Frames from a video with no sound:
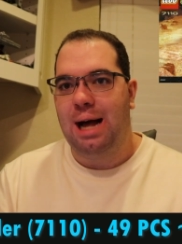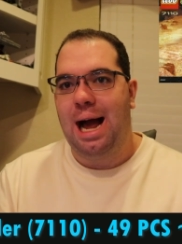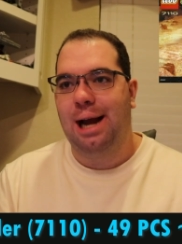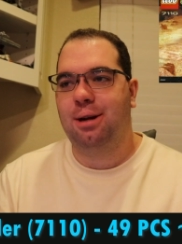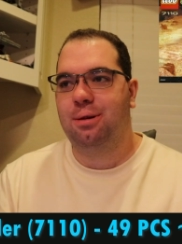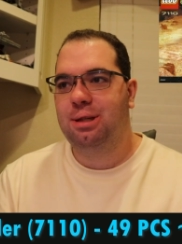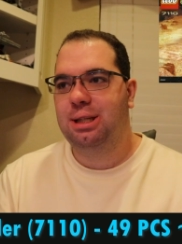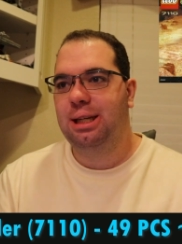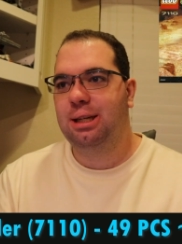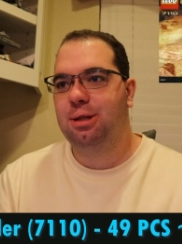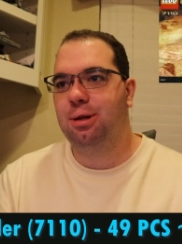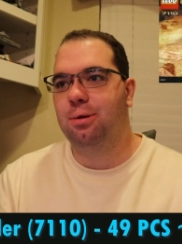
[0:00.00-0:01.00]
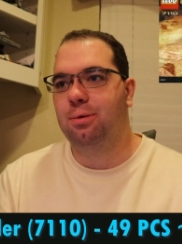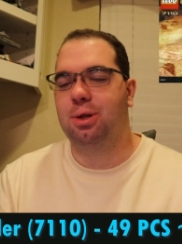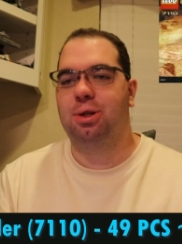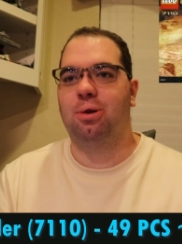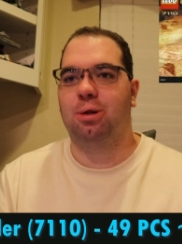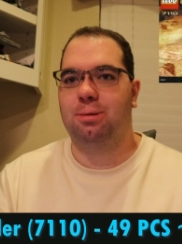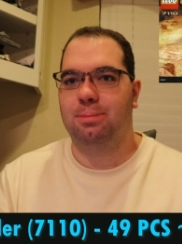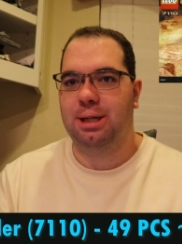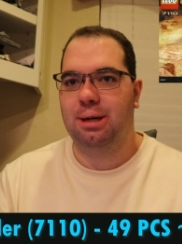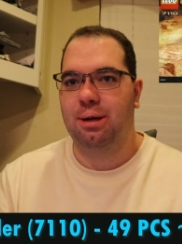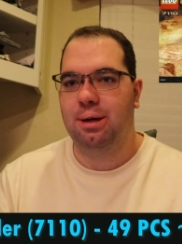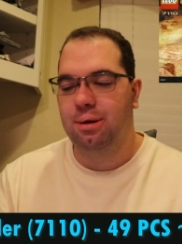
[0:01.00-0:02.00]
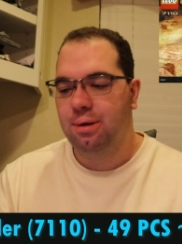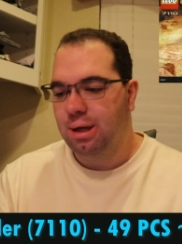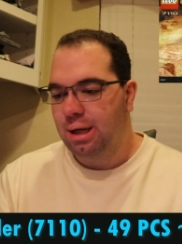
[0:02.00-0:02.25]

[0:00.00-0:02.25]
Accuracy to the source material.